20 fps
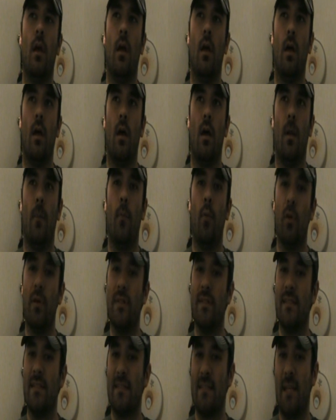
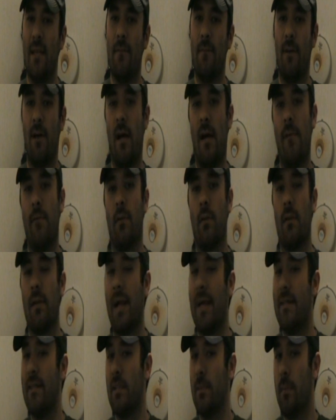.685
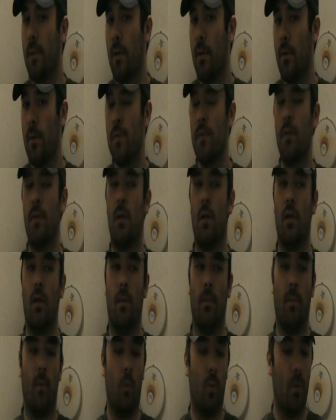classic barrels,
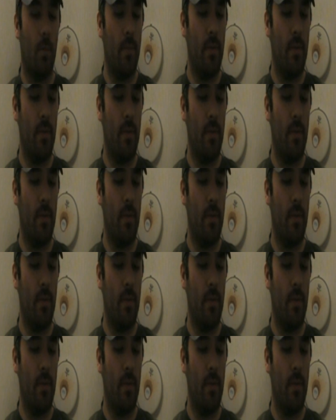the one